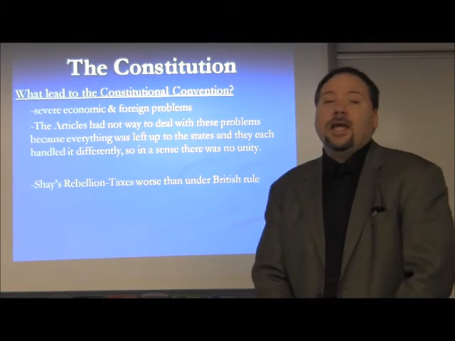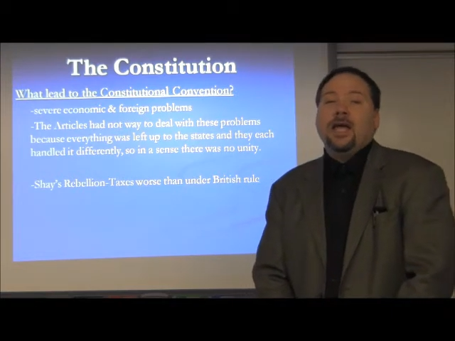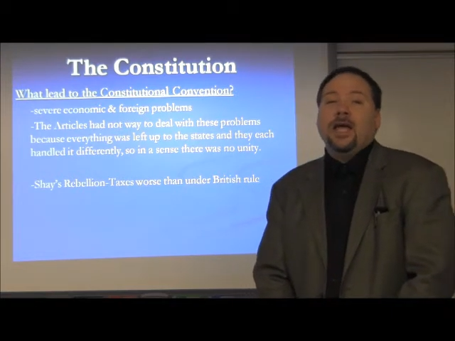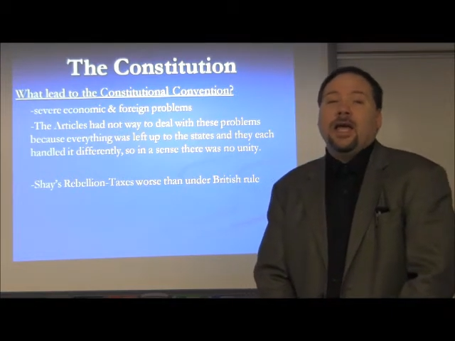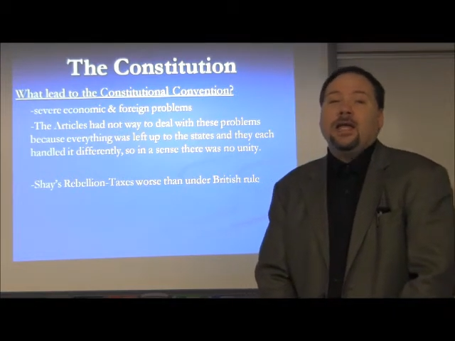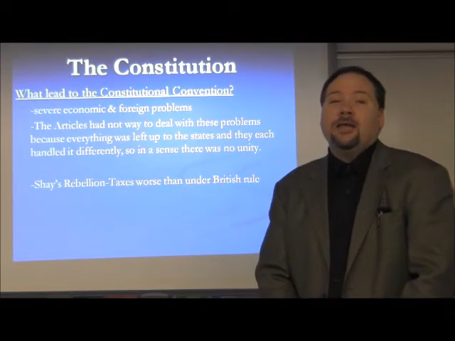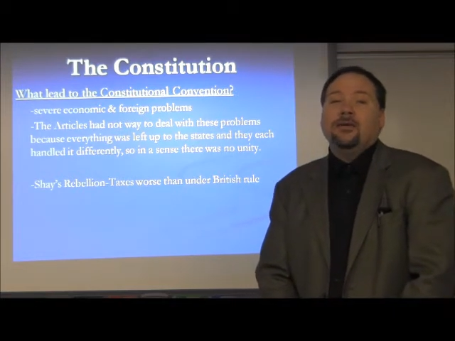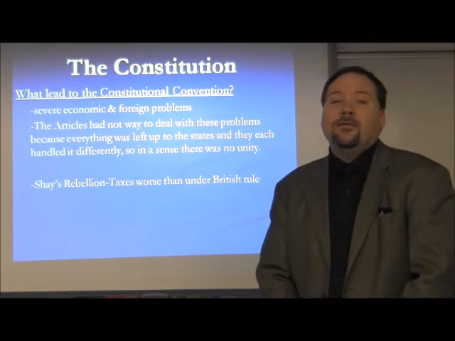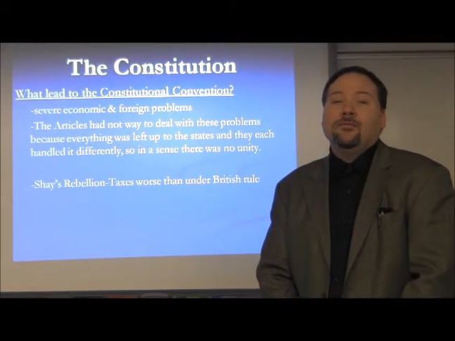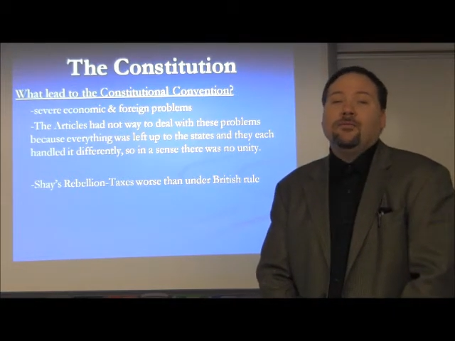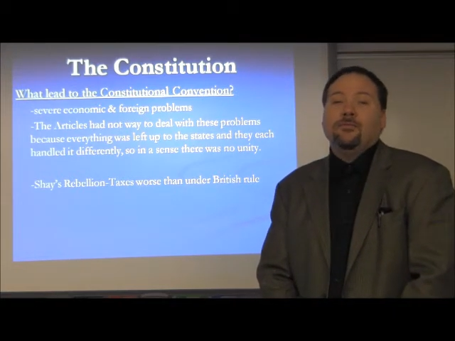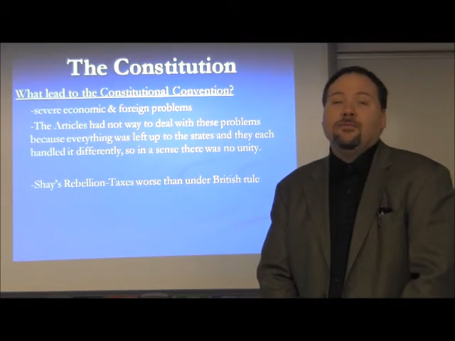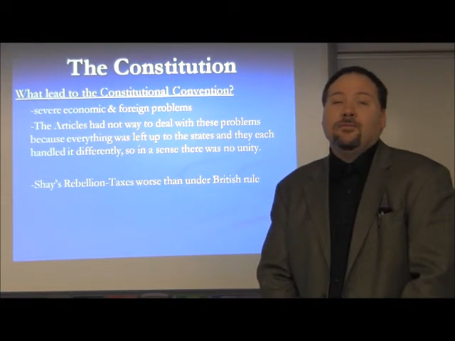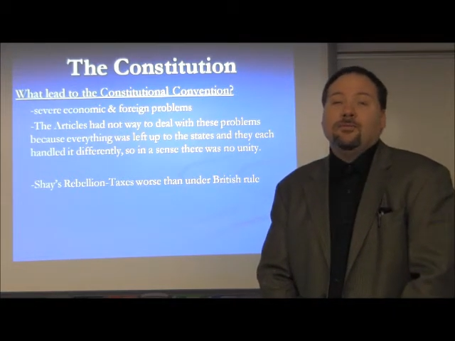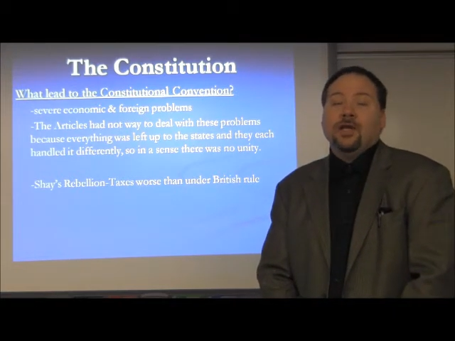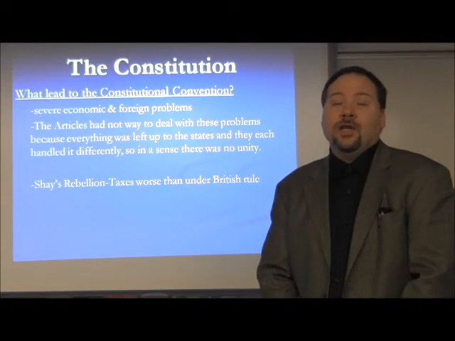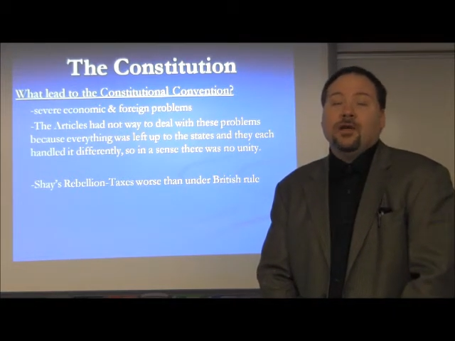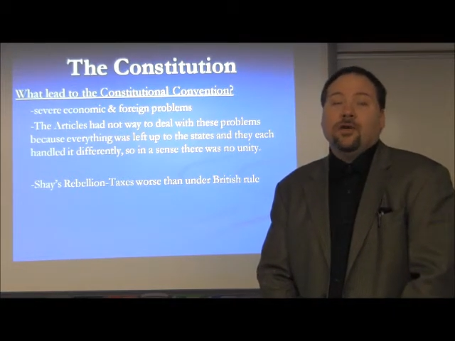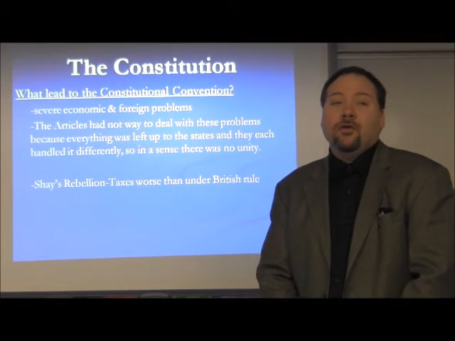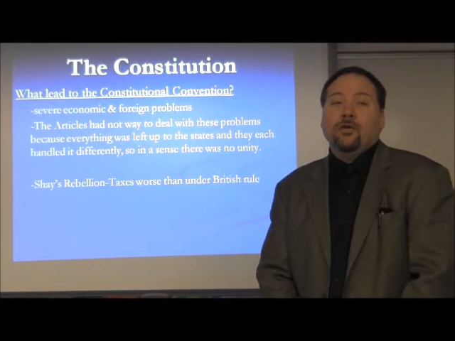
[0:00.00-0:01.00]
And,
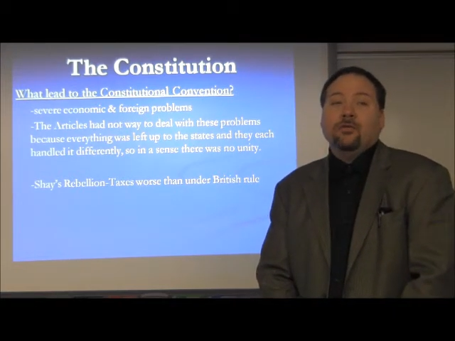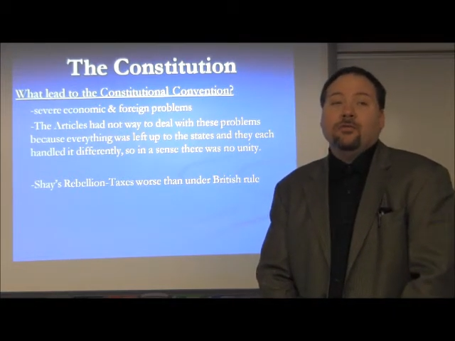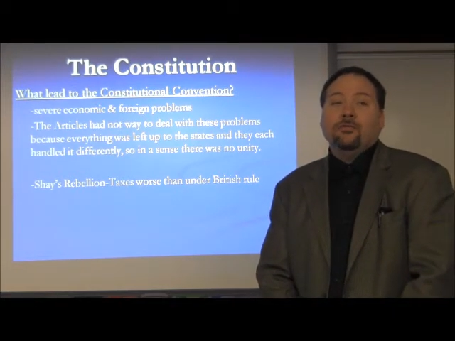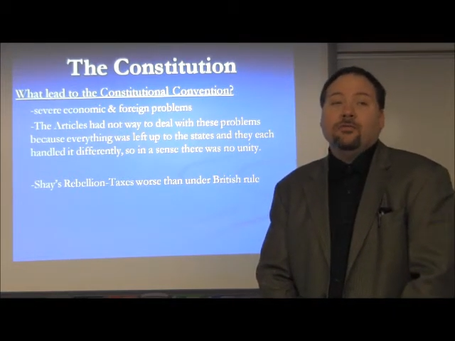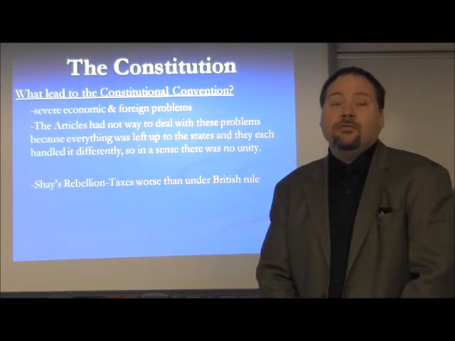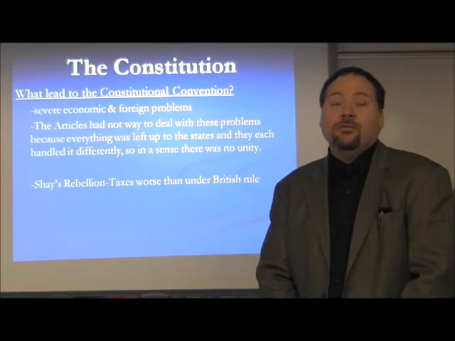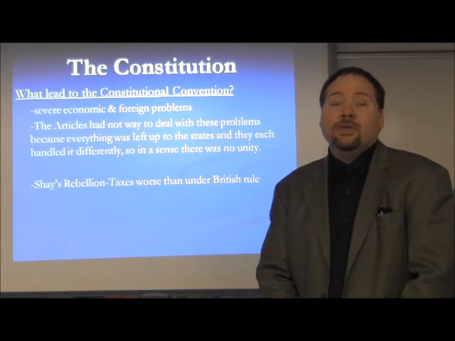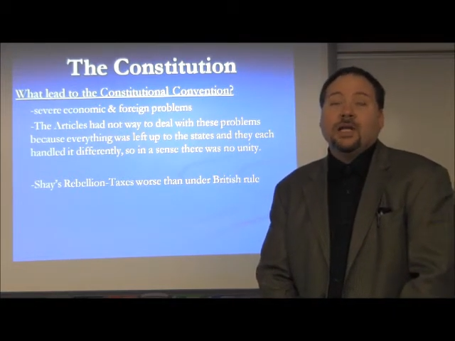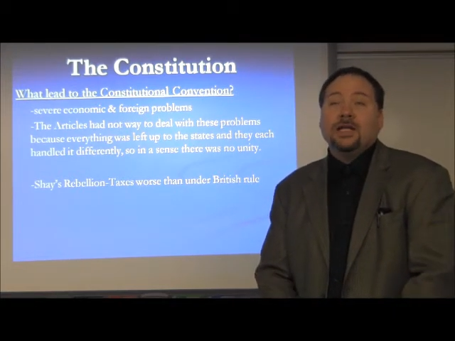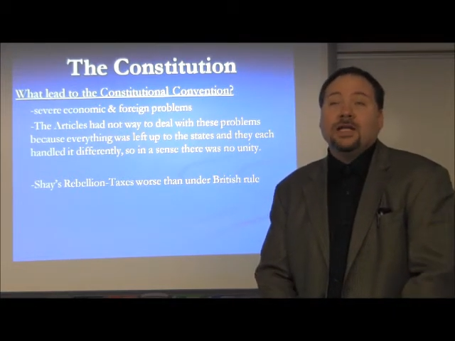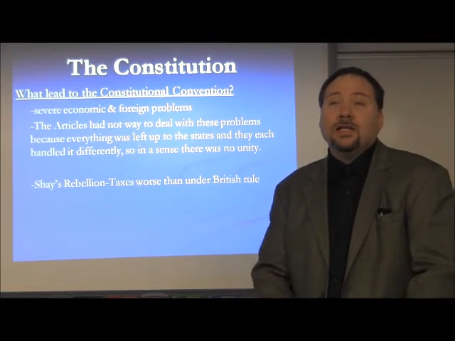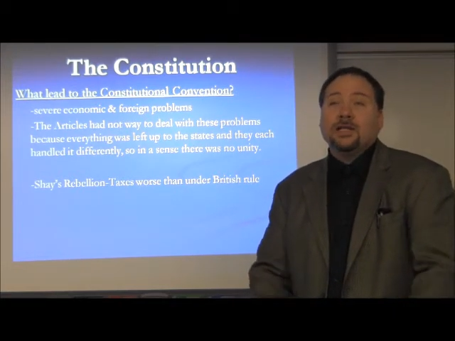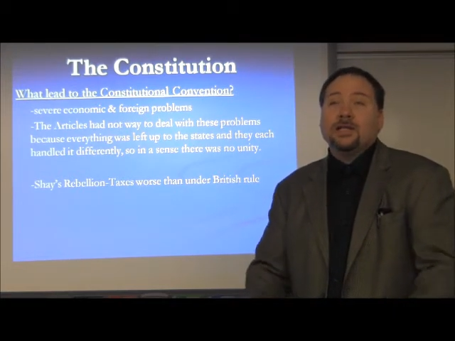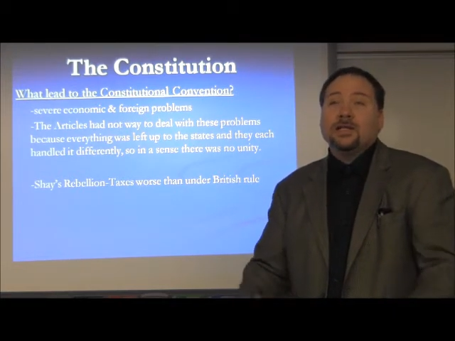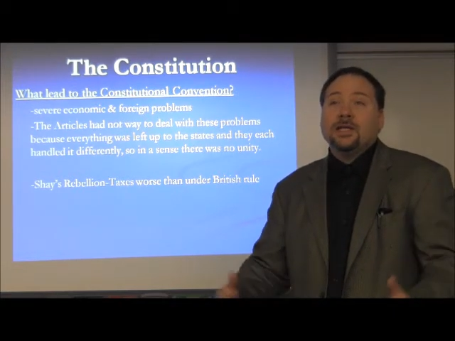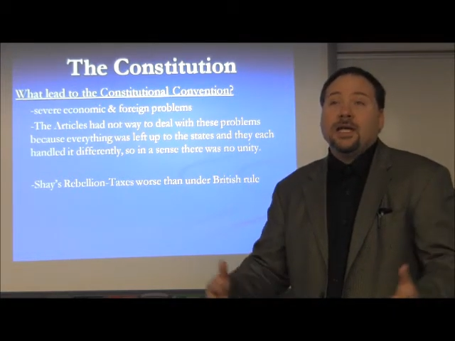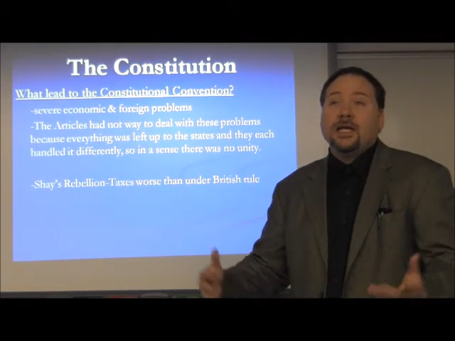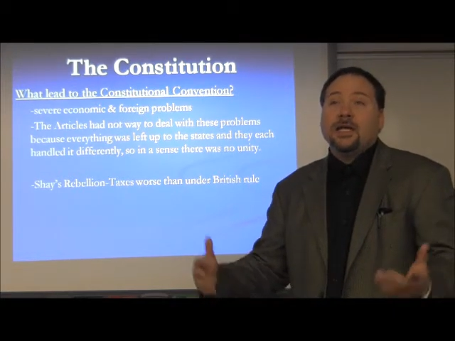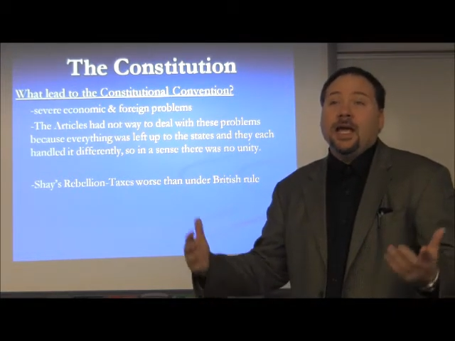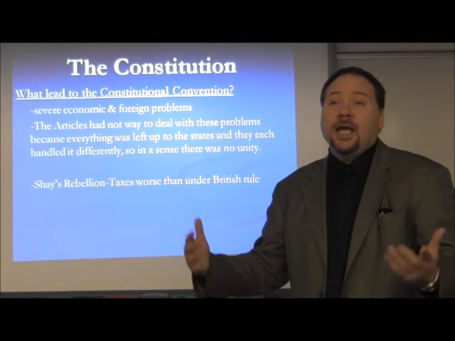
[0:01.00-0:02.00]
they
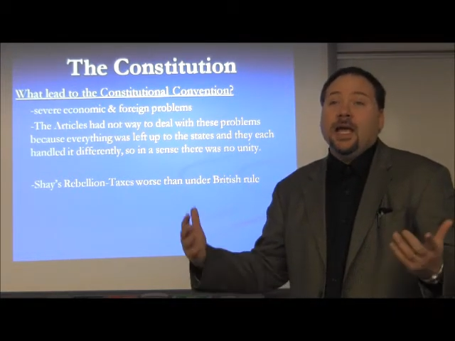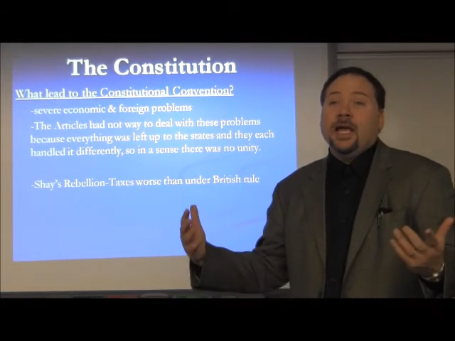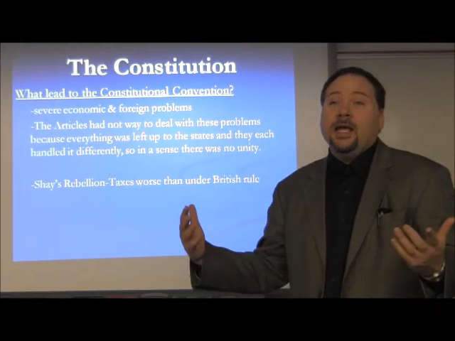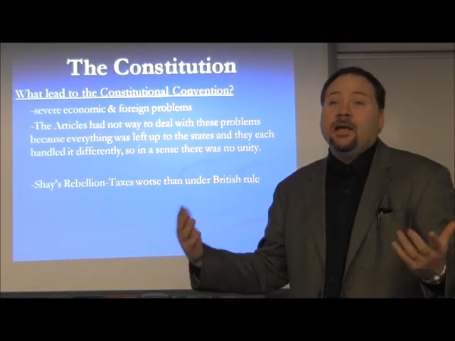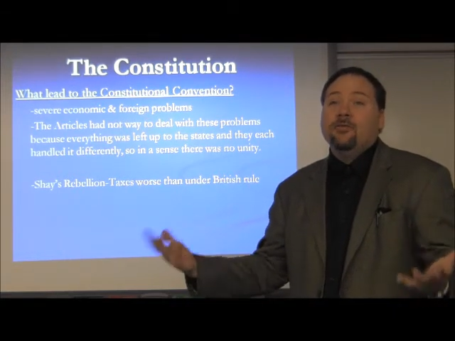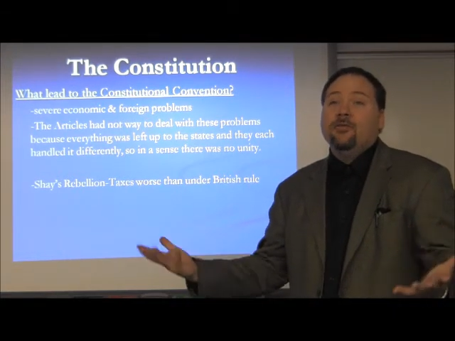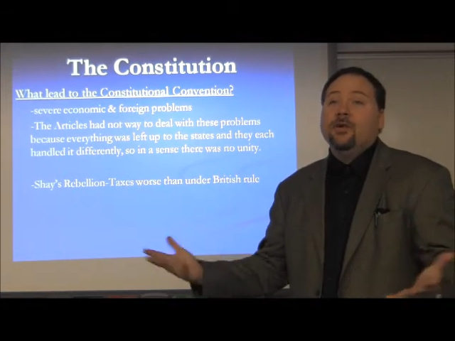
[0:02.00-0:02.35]
just said, hey,